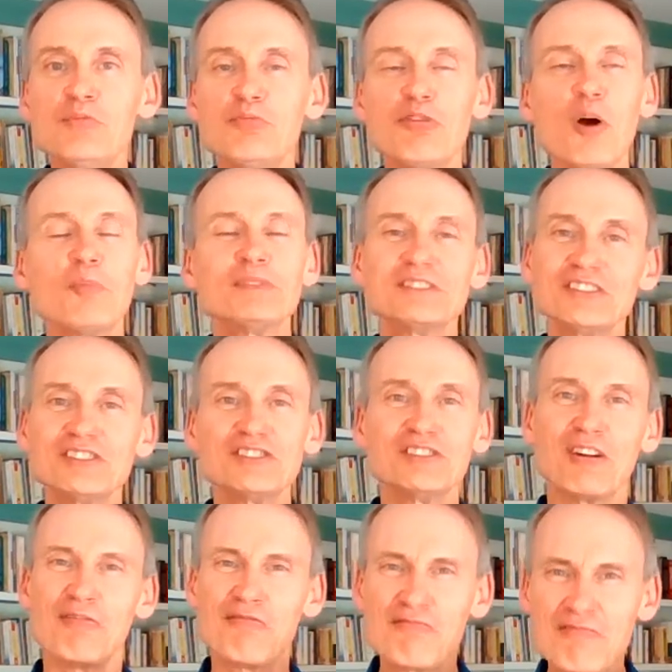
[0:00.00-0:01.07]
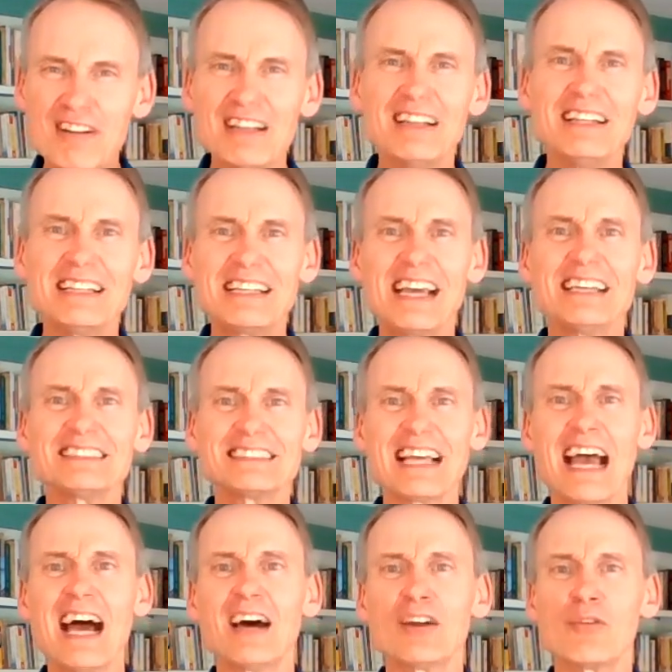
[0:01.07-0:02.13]
proposition really gets
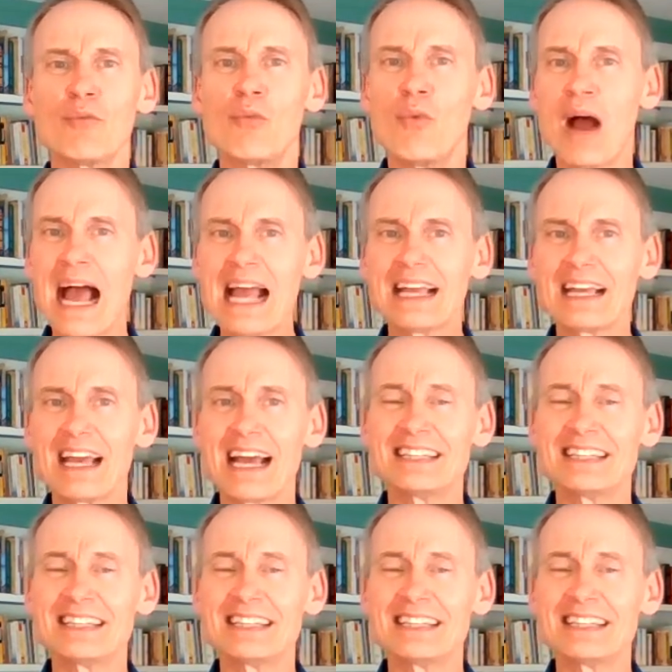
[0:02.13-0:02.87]
out of whack,